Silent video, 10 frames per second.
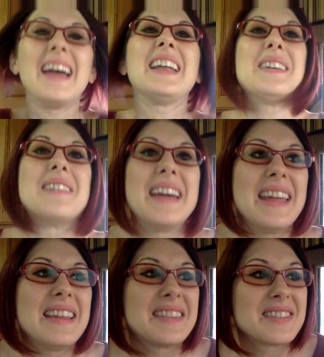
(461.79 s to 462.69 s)

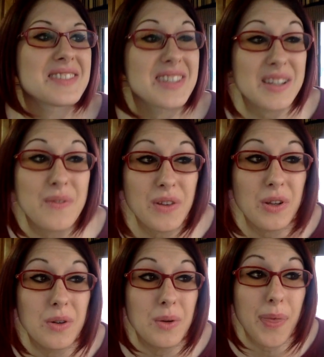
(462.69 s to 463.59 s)
anyway, those are just a
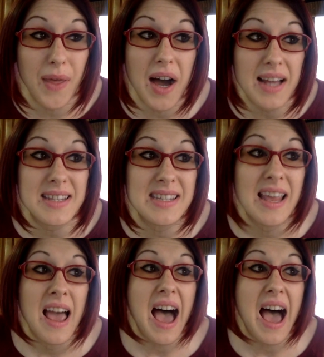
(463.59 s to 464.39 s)
few thoughts.